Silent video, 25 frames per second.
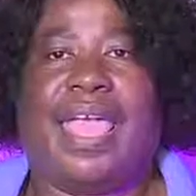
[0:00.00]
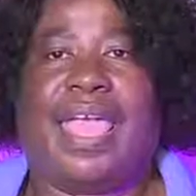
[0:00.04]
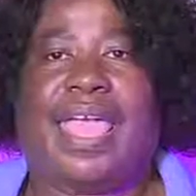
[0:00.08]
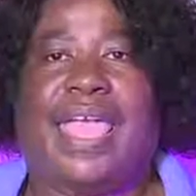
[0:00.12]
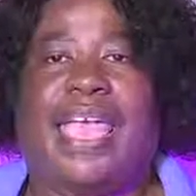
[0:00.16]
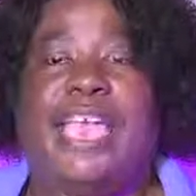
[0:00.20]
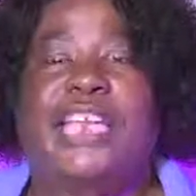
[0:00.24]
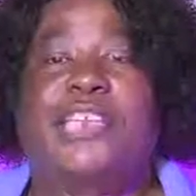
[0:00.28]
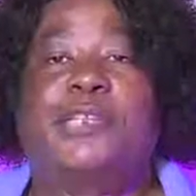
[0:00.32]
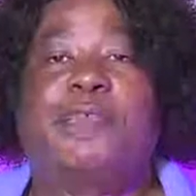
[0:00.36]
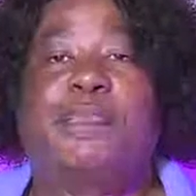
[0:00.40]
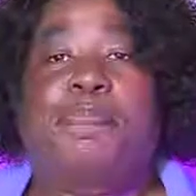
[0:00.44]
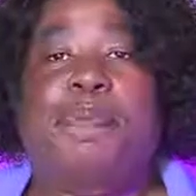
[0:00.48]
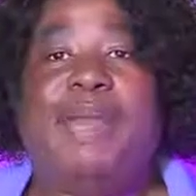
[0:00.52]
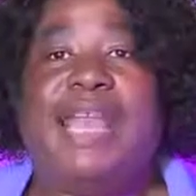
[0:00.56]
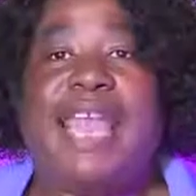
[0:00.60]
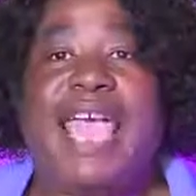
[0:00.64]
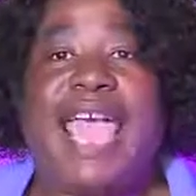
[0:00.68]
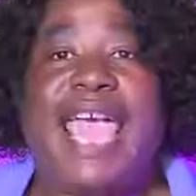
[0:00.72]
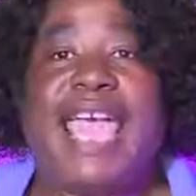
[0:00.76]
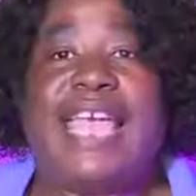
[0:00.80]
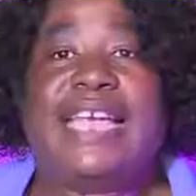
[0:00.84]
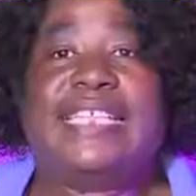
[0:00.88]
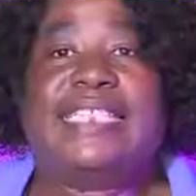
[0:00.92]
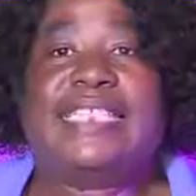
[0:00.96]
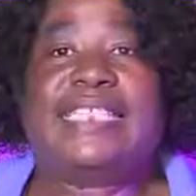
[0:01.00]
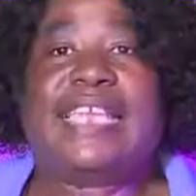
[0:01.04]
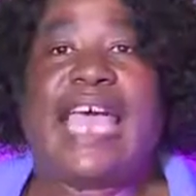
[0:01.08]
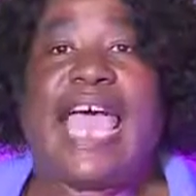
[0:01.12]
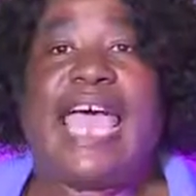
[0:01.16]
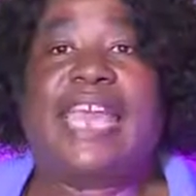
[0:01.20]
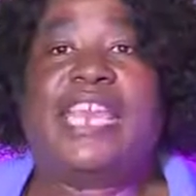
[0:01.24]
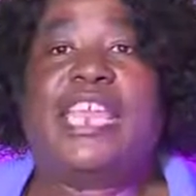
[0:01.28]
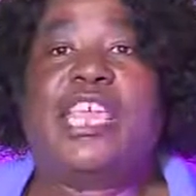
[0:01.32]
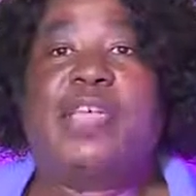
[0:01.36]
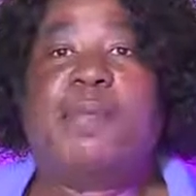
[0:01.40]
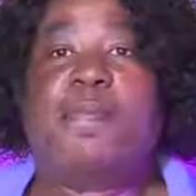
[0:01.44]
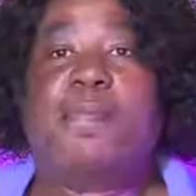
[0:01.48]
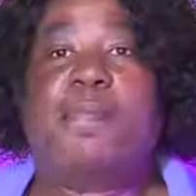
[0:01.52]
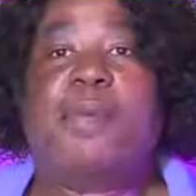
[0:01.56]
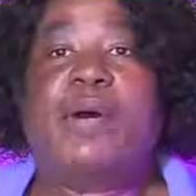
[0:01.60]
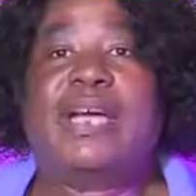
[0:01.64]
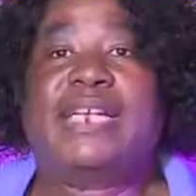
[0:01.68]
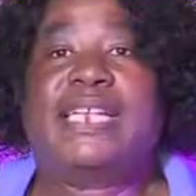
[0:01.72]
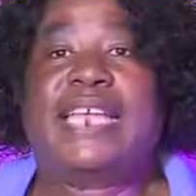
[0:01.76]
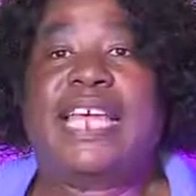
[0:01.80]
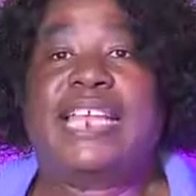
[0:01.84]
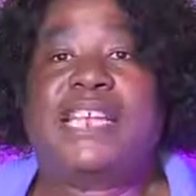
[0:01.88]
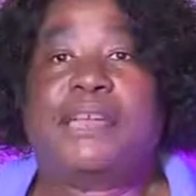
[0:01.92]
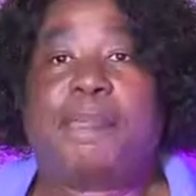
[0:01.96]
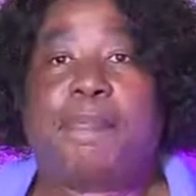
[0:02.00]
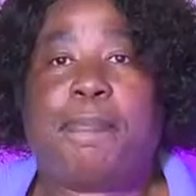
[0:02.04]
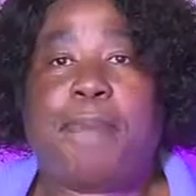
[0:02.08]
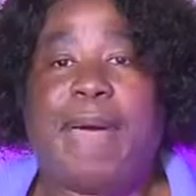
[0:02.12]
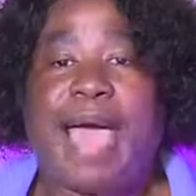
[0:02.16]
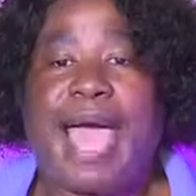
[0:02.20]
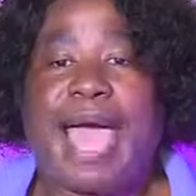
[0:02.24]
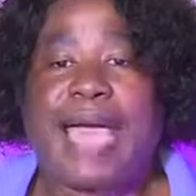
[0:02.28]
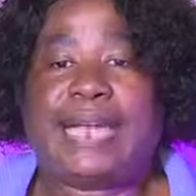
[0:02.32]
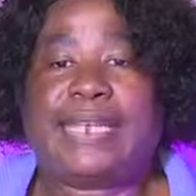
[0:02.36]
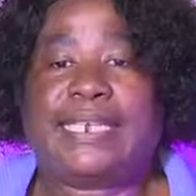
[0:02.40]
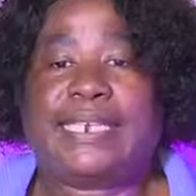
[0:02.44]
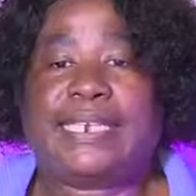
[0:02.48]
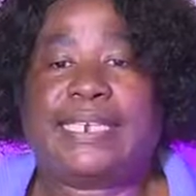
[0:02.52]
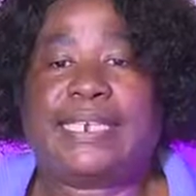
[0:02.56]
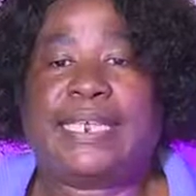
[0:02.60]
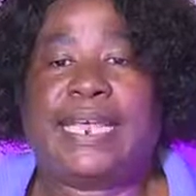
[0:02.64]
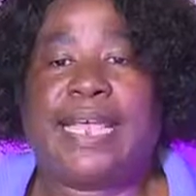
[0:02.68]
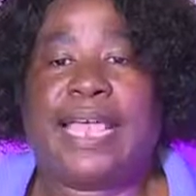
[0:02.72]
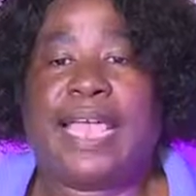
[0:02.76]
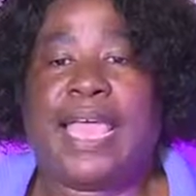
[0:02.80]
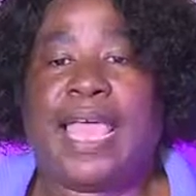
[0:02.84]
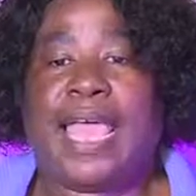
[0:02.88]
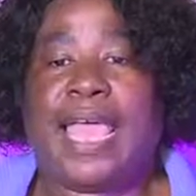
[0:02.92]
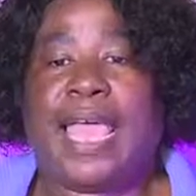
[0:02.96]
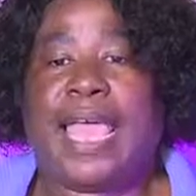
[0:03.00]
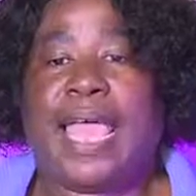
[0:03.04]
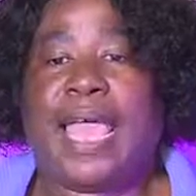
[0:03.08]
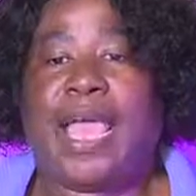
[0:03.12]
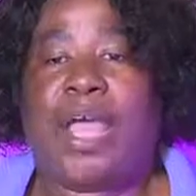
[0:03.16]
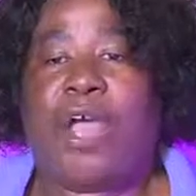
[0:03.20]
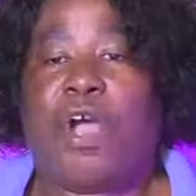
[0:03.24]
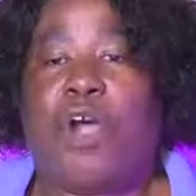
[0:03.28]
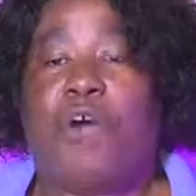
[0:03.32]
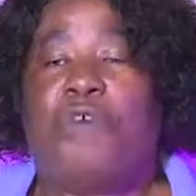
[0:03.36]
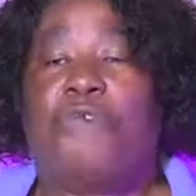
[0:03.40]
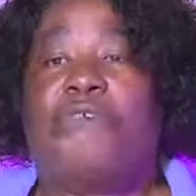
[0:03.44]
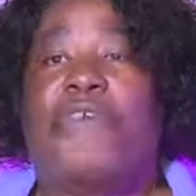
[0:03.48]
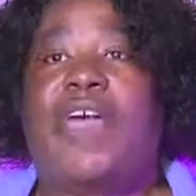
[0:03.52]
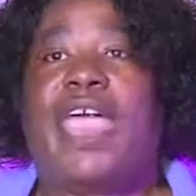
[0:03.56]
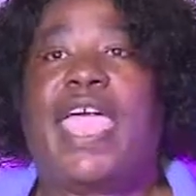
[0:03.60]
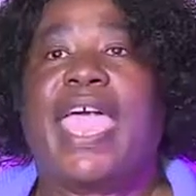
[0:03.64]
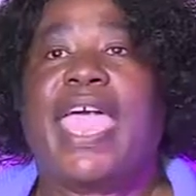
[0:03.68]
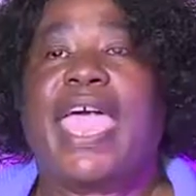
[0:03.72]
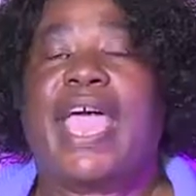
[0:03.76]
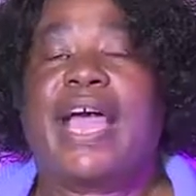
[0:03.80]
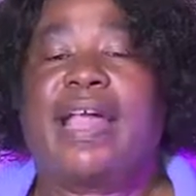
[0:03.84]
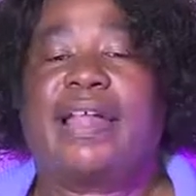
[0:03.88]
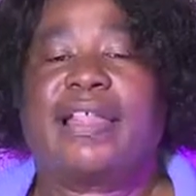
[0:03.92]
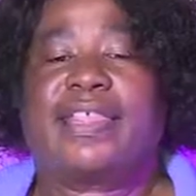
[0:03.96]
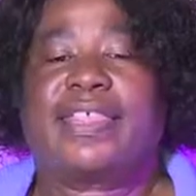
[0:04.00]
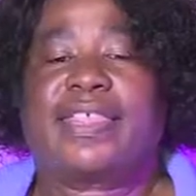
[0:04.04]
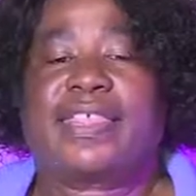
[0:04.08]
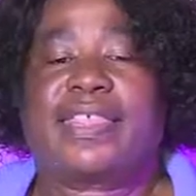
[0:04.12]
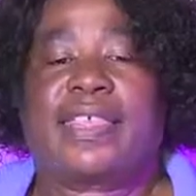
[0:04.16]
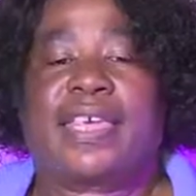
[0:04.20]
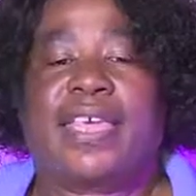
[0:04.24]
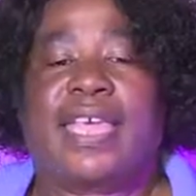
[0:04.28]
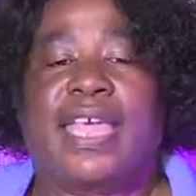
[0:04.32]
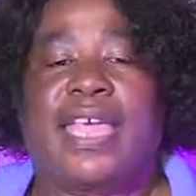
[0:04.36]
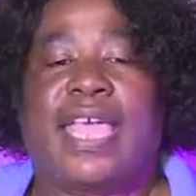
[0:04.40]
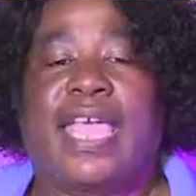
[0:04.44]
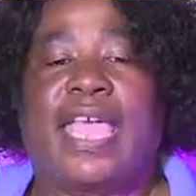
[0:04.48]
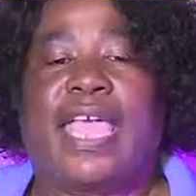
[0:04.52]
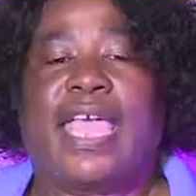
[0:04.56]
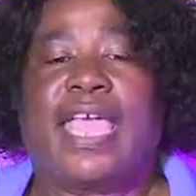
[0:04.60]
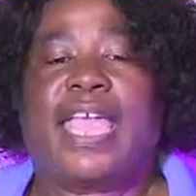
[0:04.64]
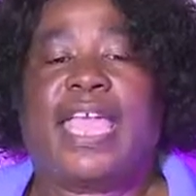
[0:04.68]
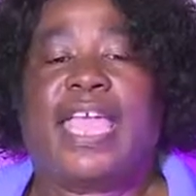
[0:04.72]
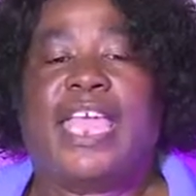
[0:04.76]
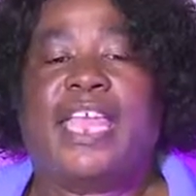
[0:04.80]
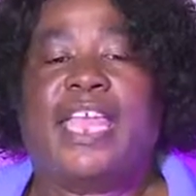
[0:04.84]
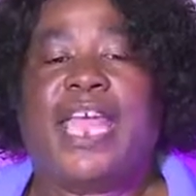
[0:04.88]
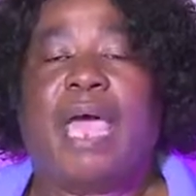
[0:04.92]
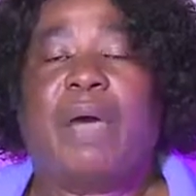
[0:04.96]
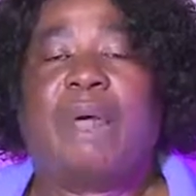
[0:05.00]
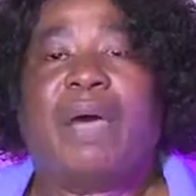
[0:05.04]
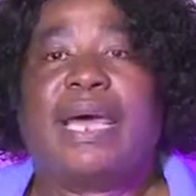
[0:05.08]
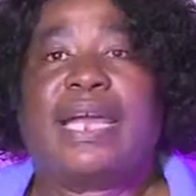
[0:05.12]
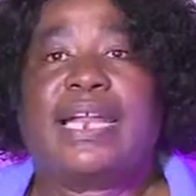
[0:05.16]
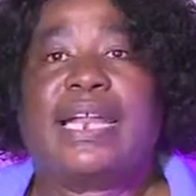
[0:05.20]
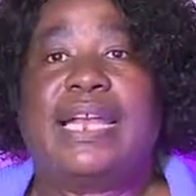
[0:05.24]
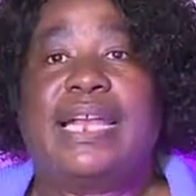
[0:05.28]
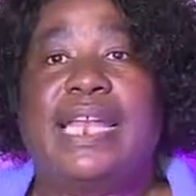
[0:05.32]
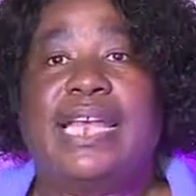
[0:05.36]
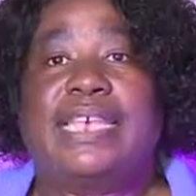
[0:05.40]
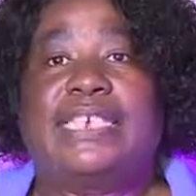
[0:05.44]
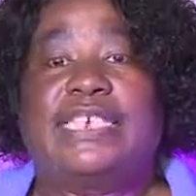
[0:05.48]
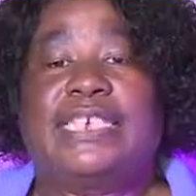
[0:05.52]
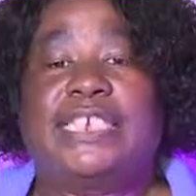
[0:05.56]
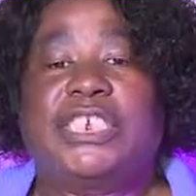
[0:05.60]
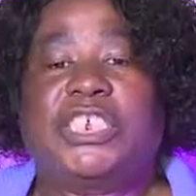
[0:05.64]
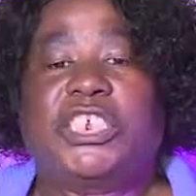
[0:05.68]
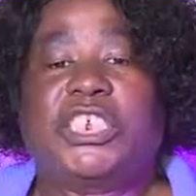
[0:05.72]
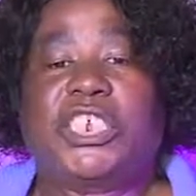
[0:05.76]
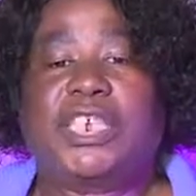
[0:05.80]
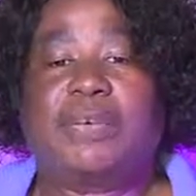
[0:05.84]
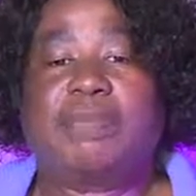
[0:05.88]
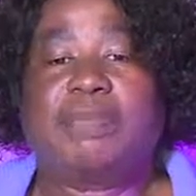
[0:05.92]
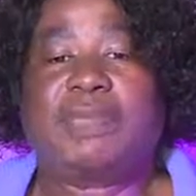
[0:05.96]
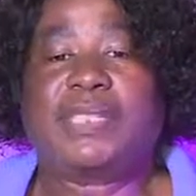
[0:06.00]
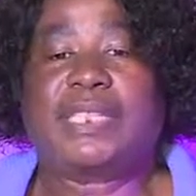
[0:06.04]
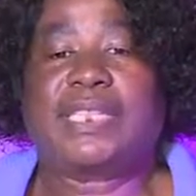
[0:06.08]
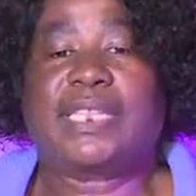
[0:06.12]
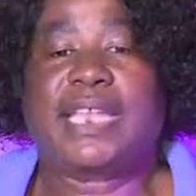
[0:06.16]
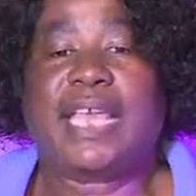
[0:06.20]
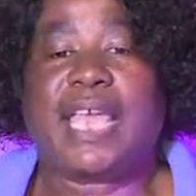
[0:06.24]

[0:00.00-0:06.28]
It plays an important part of health in our relationships.